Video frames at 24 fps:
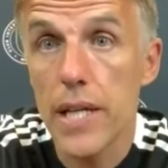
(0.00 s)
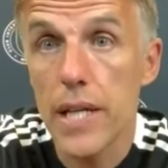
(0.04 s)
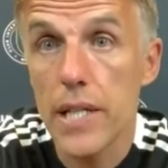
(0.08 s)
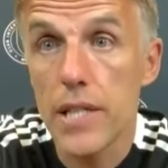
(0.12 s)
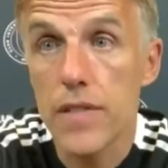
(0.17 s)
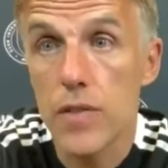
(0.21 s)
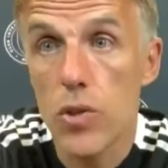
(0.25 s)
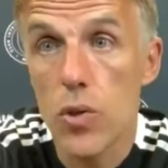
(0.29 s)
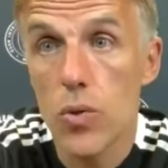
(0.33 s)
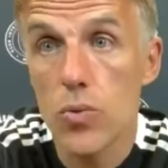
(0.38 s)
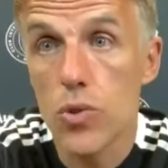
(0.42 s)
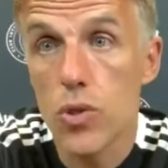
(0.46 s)
He's
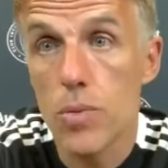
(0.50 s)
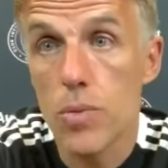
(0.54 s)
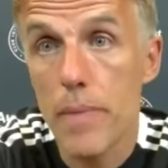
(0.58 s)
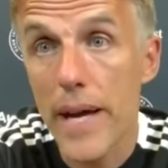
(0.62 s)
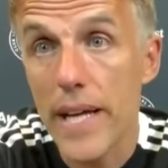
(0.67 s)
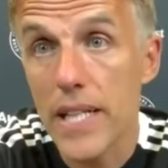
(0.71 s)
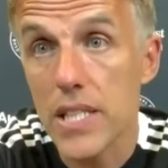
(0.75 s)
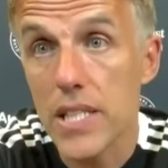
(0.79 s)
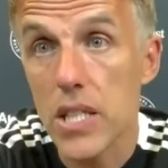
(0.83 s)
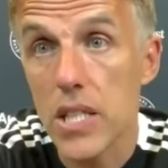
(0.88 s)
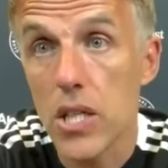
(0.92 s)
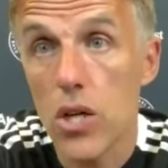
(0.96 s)
flown to
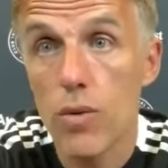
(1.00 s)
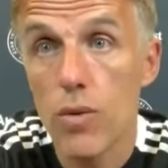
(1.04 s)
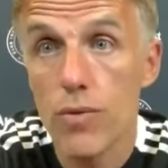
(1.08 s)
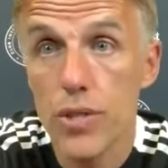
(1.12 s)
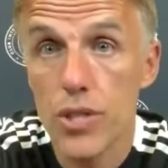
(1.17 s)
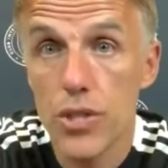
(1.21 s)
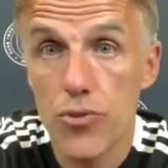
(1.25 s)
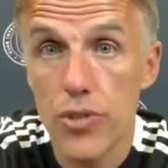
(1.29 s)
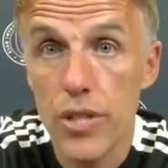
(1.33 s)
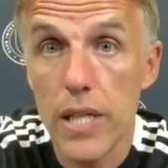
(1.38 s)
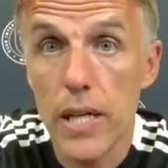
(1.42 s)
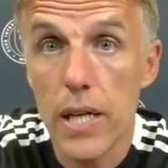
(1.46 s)
Mexico for his
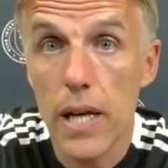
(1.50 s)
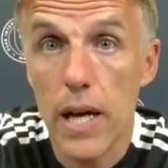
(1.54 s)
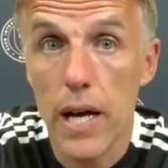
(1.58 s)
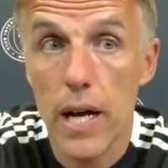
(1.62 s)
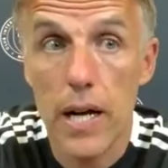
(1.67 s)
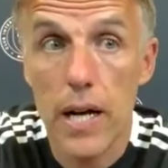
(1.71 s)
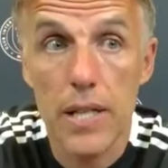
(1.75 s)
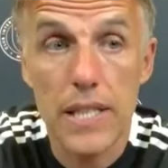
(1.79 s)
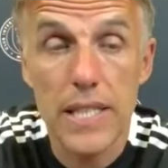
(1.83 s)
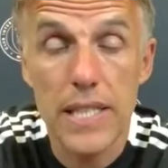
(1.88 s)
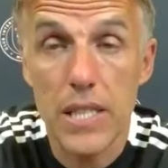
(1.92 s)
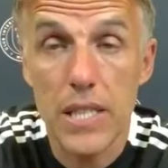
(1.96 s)
green
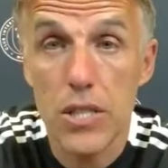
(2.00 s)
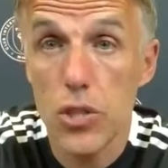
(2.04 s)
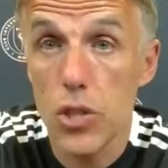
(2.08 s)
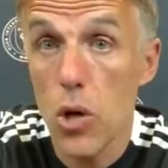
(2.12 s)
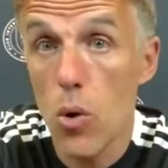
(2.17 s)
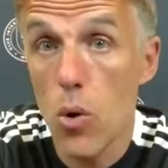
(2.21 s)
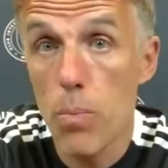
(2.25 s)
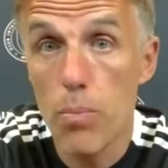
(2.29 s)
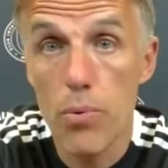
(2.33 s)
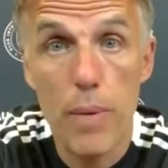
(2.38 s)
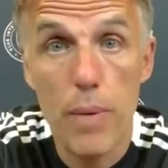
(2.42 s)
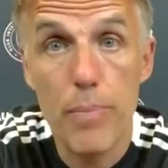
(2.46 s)
card. He's had
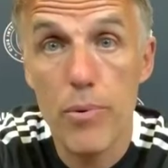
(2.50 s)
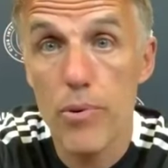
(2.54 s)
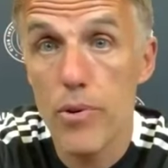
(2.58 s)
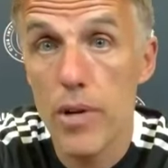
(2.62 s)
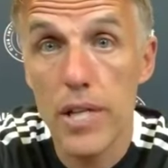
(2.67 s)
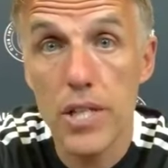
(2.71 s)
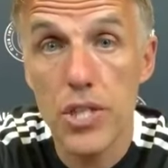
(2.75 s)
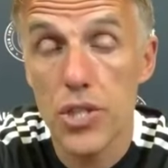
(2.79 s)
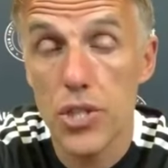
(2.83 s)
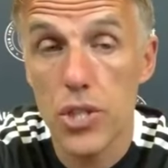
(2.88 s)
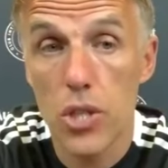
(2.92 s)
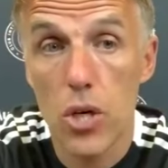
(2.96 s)
no
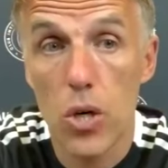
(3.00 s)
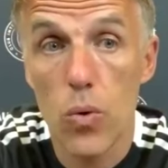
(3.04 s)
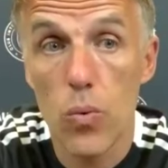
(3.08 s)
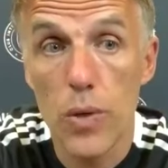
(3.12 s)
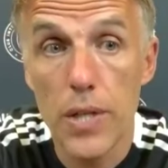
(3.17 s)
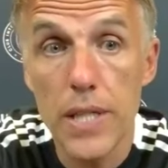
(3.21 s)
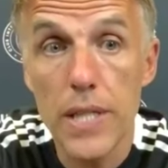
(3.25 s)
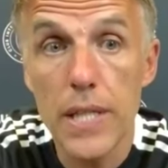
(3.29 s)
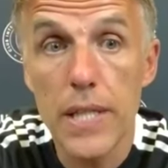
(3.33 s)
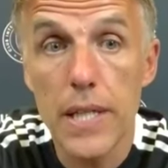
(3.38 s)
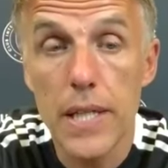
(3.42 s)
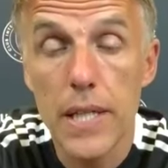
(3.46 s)
preparation all
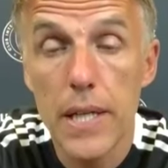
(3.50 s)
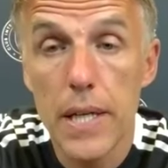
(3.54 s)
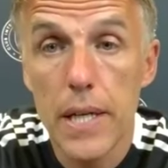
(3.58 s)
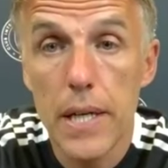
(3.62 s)
week.